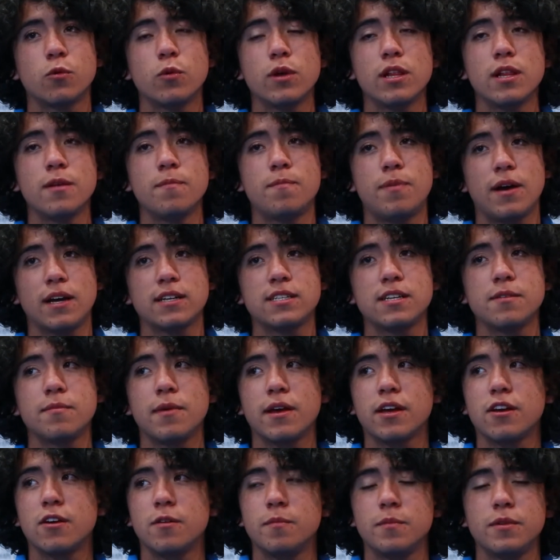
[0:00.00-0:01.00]
will impact
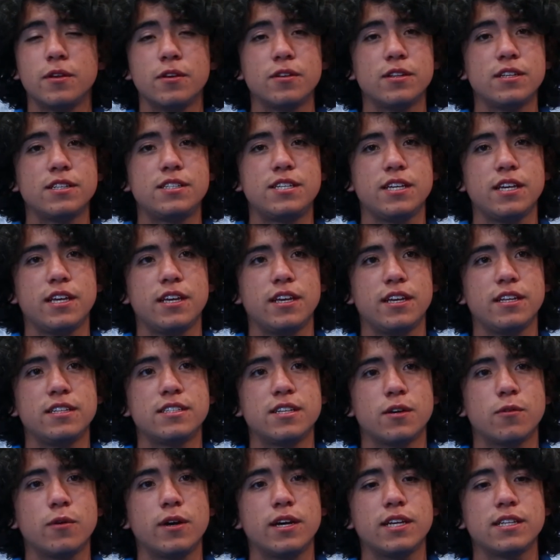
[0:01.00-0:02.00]
my community
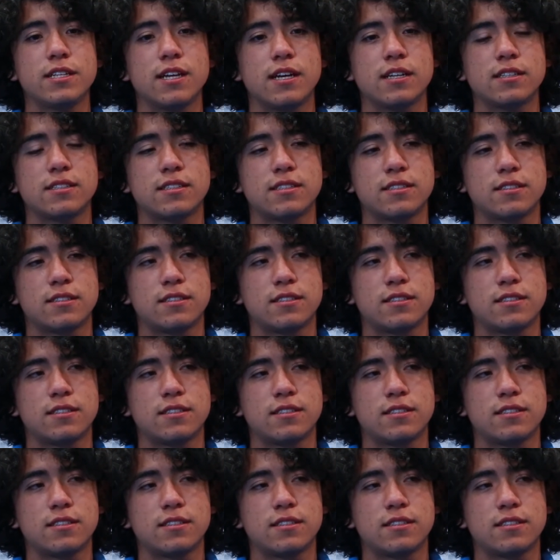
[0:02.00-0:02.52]
in the way that